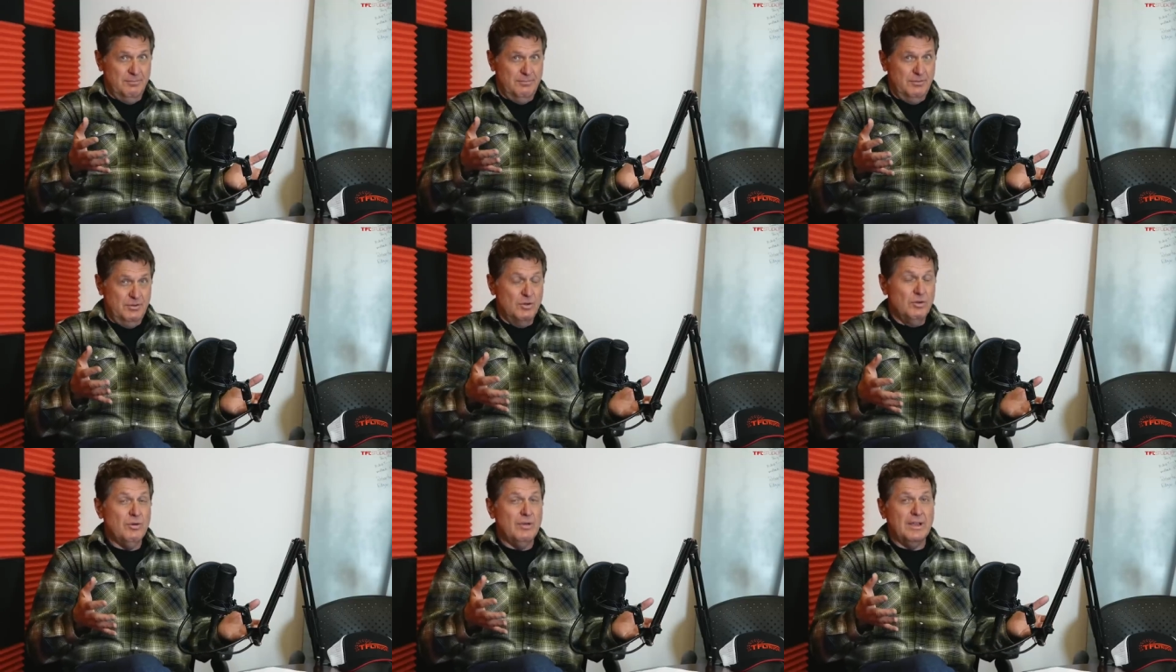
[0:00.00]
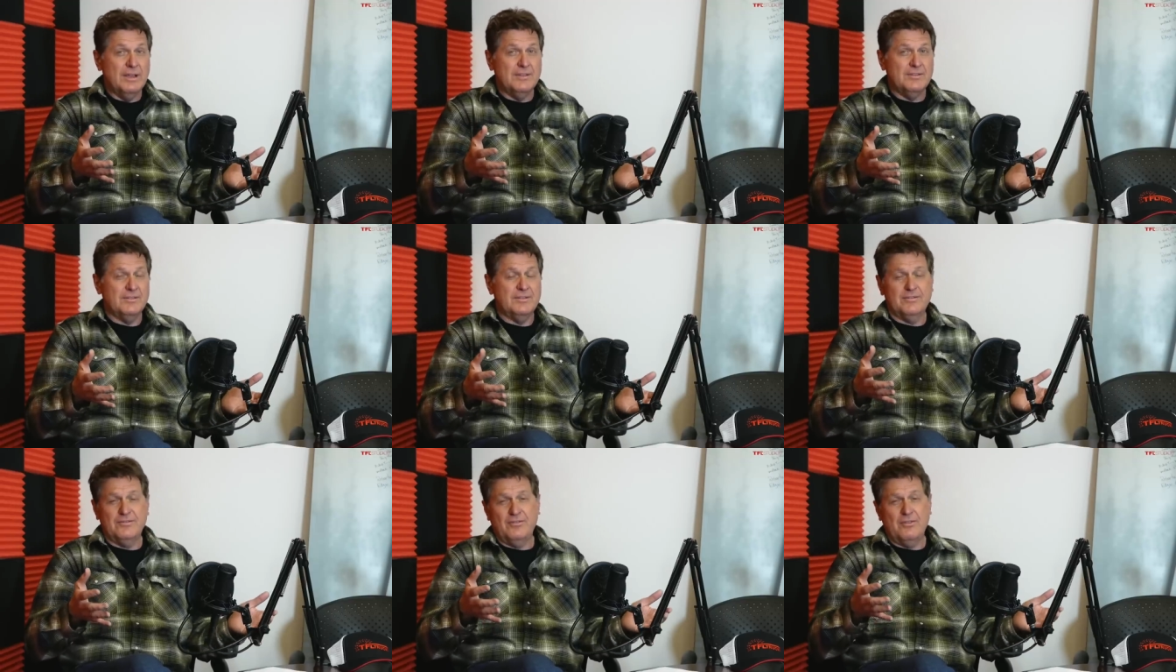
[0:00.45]

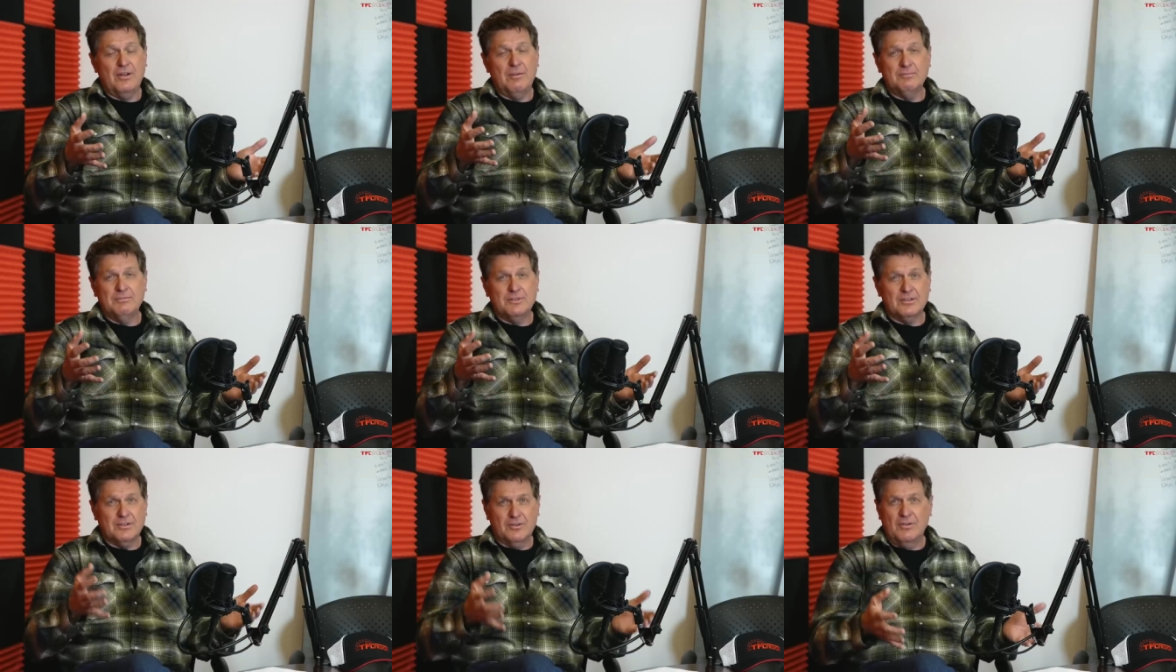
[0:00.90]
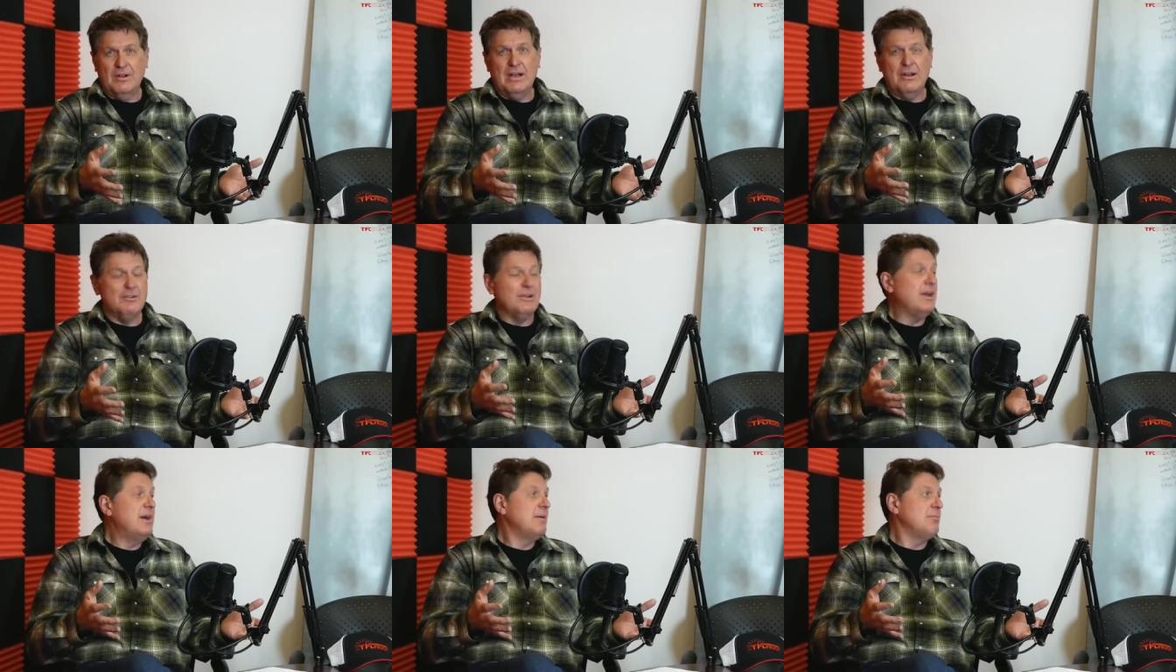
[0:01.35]
Buicks from the
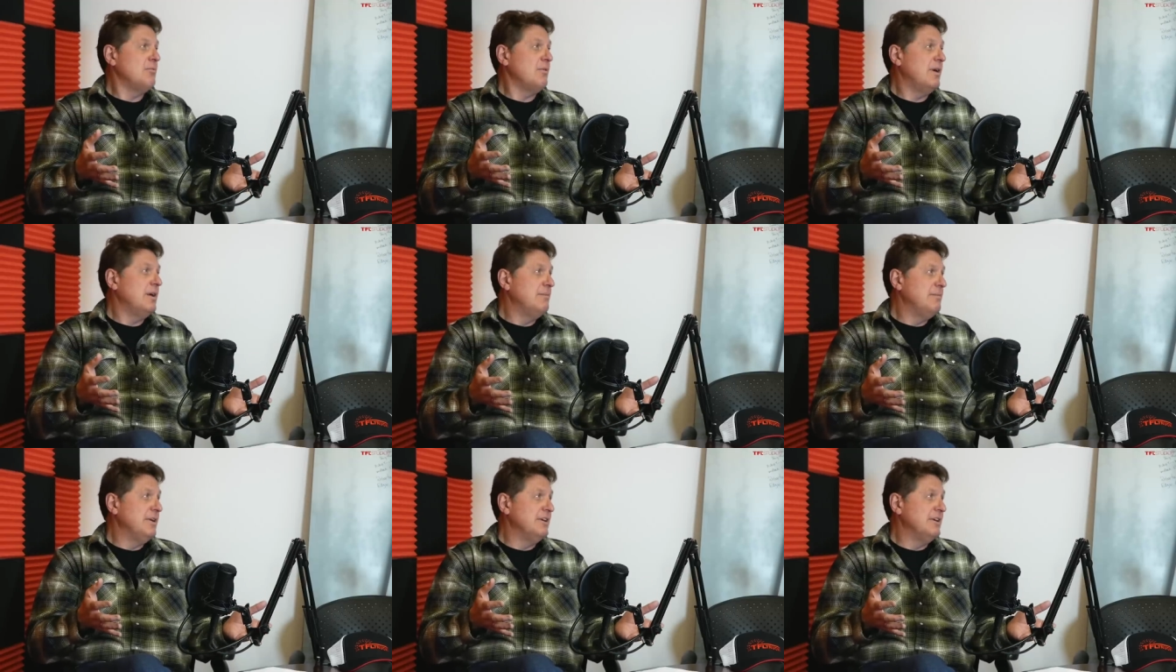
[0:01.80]
ground up, right?